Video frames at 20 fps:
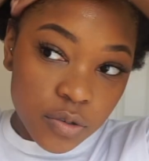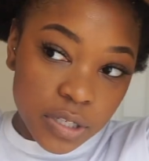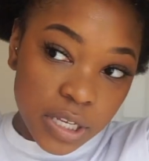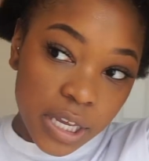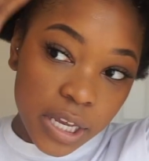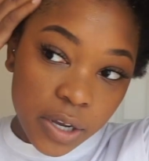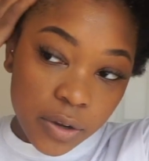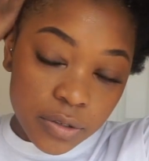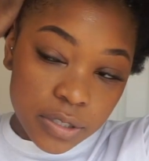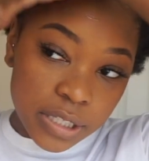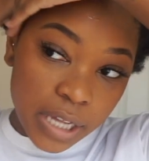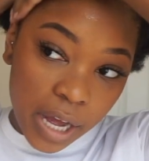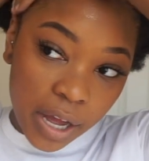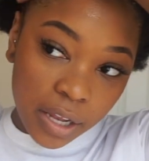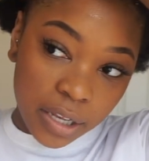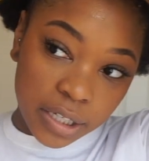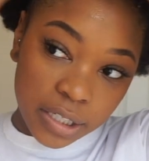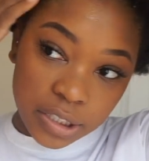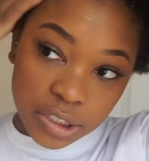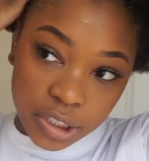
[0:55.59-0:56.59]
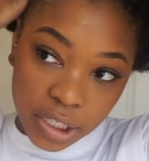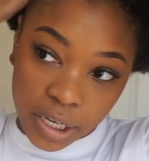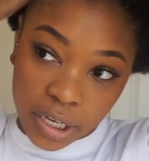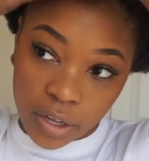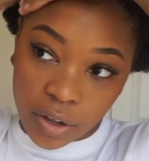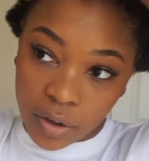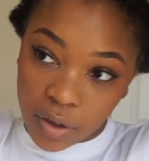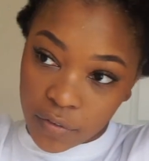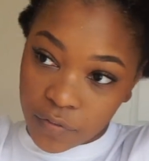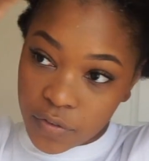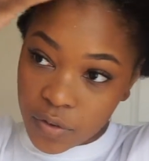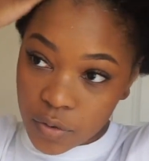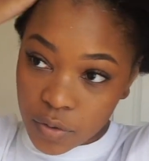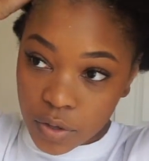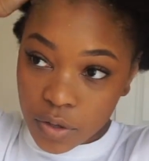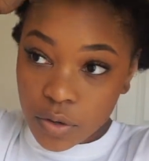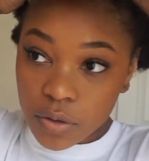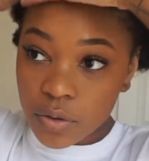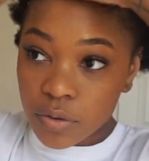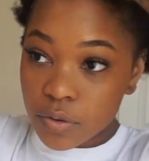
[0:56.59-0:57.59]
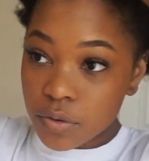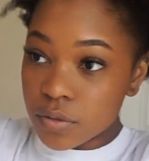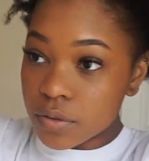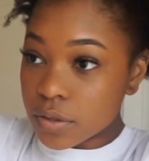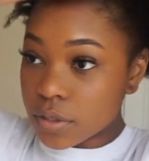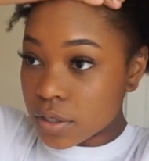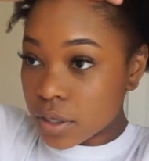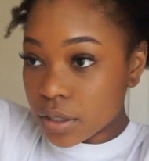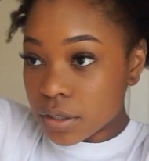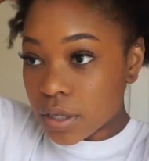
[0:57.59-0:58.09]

Eco Styling gel, if you use,